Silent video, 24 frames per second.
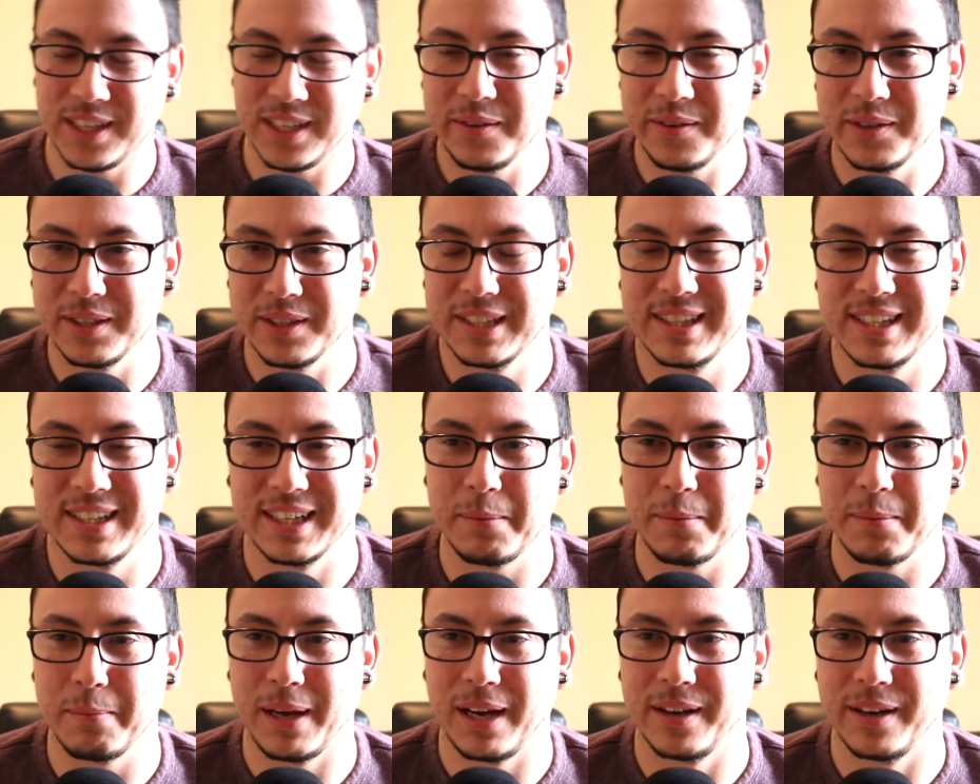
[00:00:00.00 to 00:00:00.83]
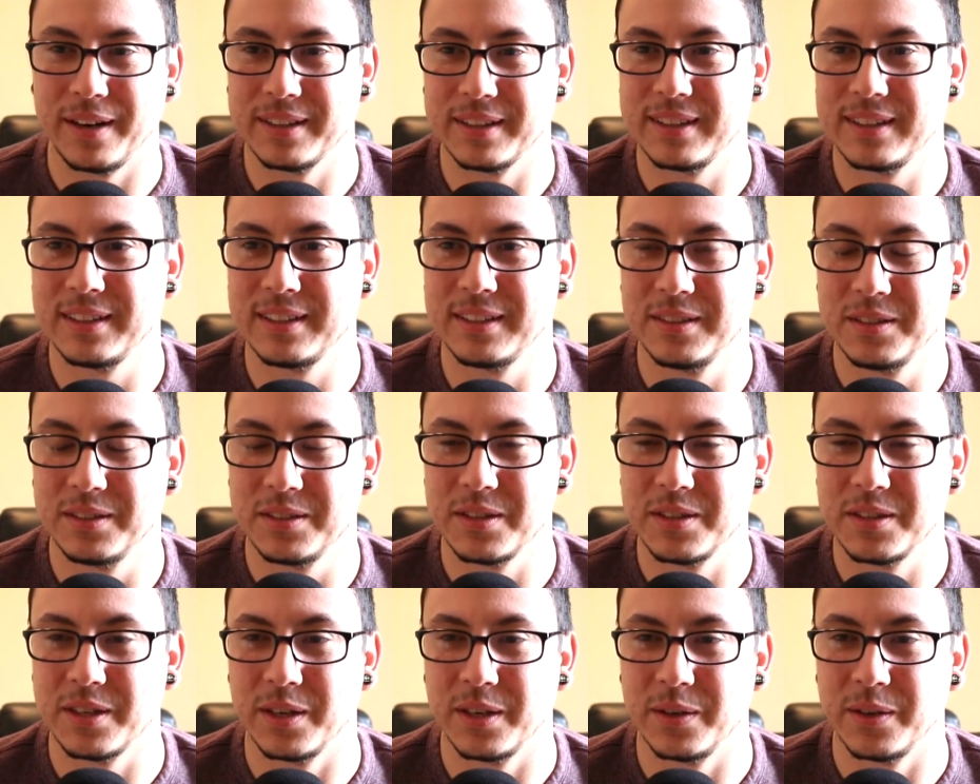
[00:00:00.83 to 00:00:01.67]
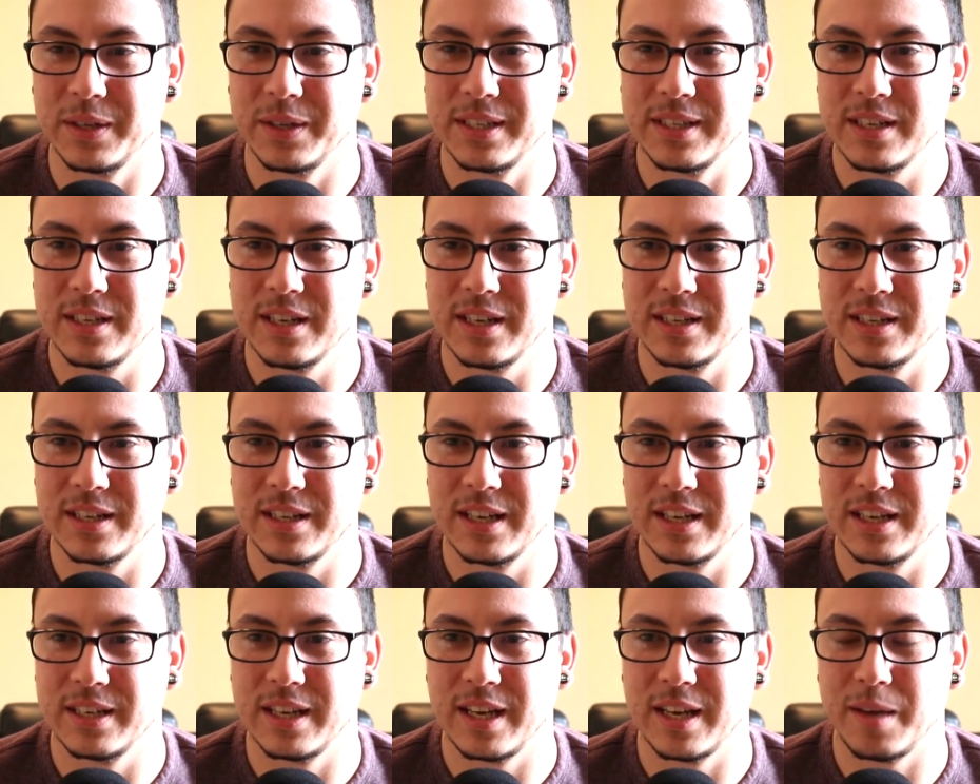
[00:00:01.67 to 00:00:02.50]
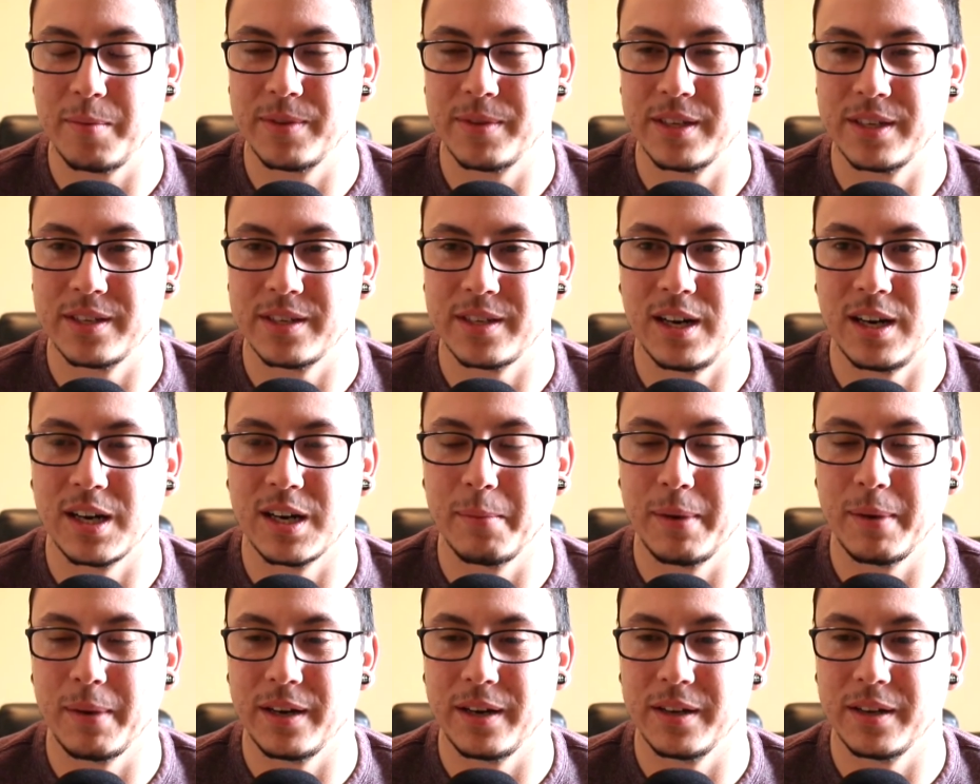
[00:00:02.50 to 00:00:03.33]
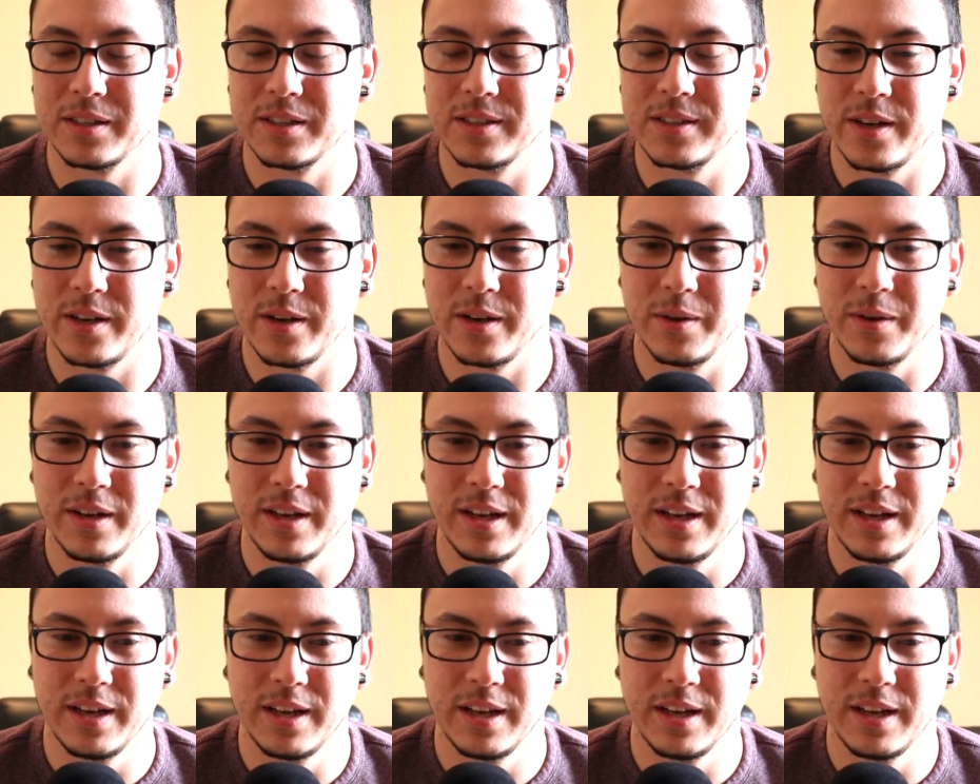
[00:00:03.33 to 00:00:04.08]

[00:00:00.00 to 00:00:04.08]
I really think about it you know in, in, in depth and talk about it so